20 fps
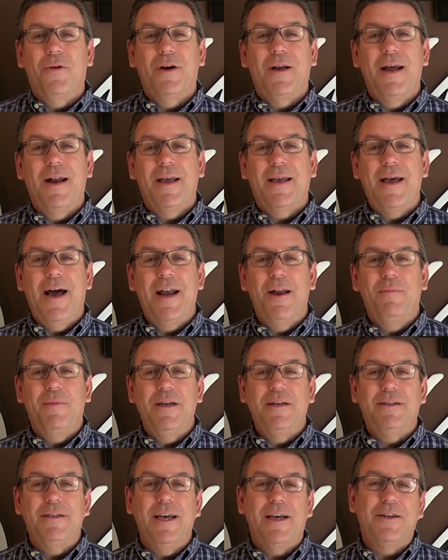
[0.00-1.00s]
are going to kind of
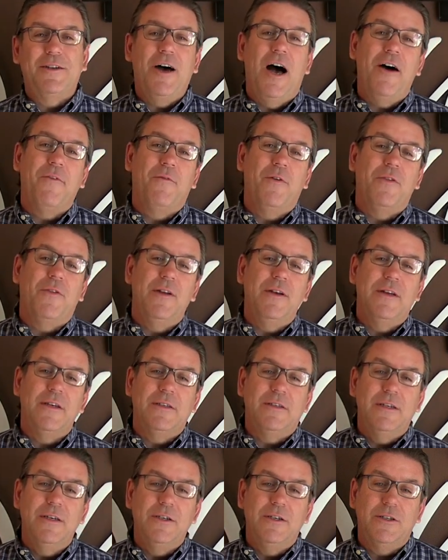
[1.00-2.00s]
be ticked off with the
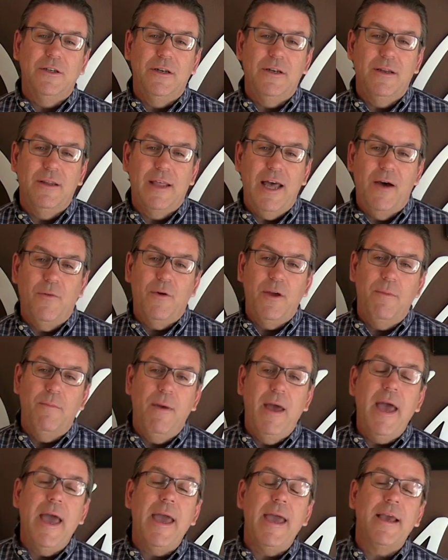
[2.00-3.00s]
decision that we
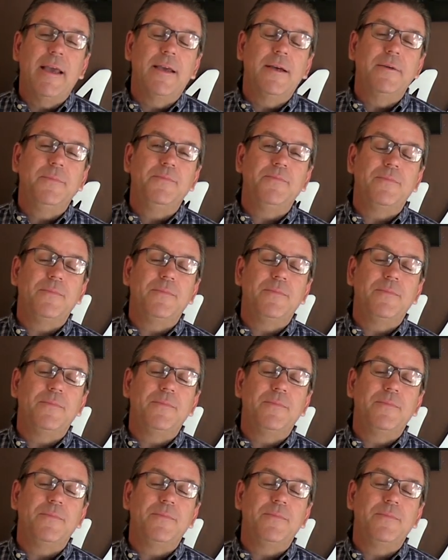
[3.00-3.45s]
make.